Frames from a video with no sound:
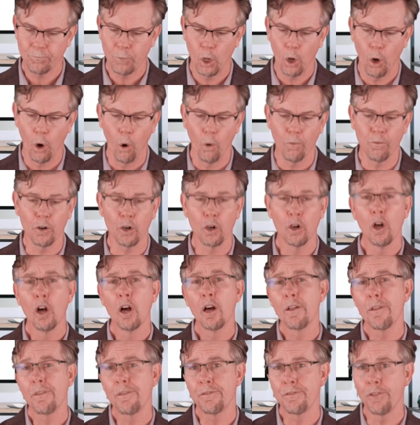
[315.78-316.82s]
Over
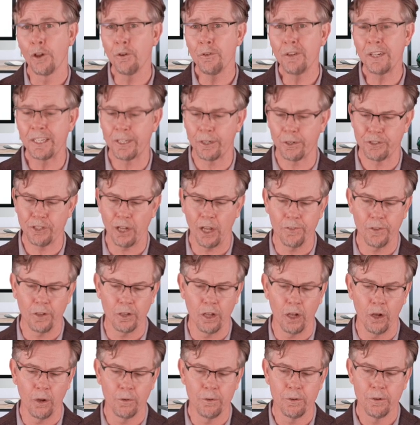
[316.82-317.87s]
30 years on the
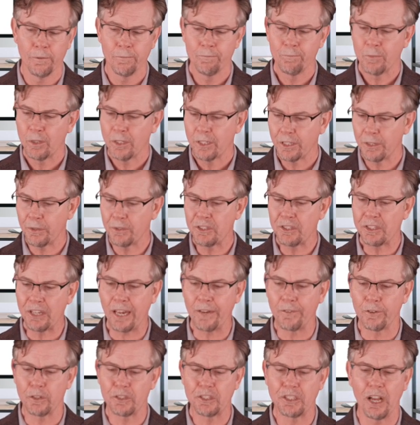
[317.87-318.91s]
loan, you'd
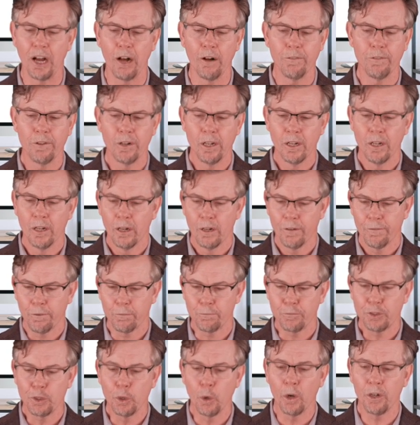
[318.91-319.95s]
save yourself from
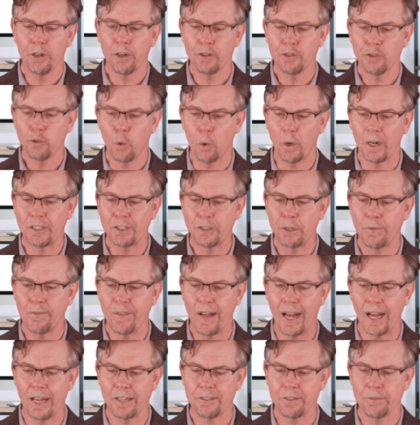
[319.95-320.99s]

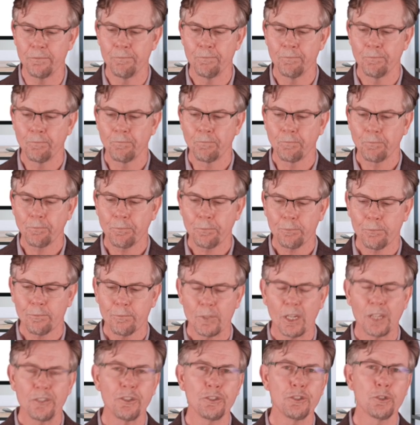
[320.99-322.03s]
$222,000
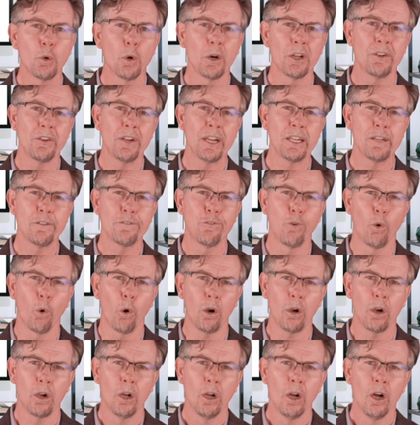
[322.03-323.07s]
to
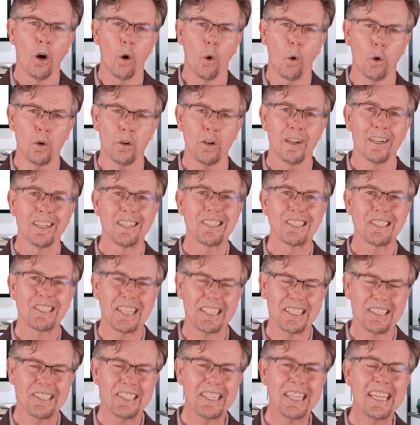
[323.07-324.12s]
$284,000, or
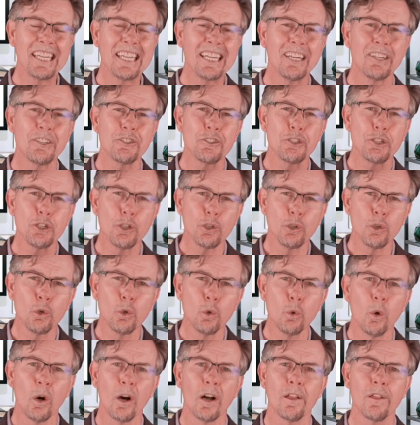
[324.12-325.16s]

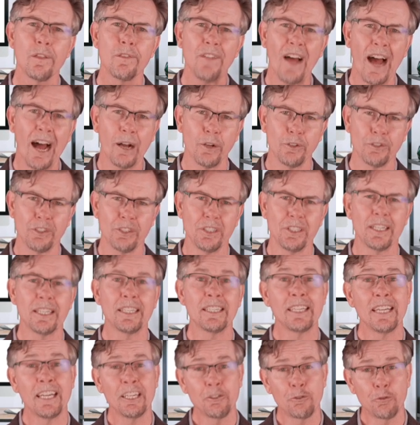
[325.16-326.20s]
$62,000 in
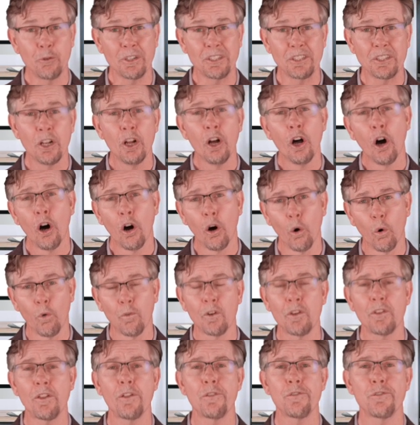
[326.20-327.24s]
interest
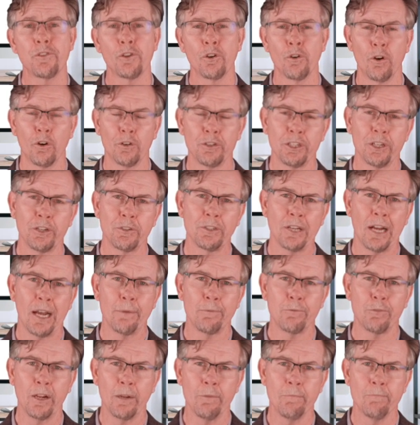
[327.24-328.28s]
over the 30-year time
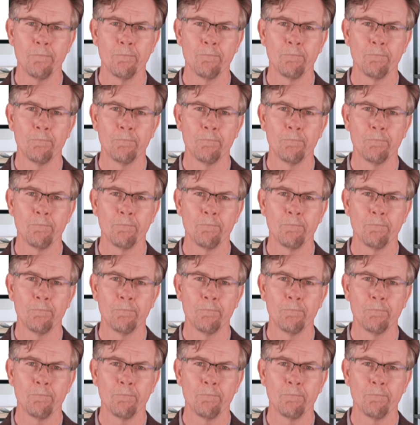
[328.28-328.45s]
frame.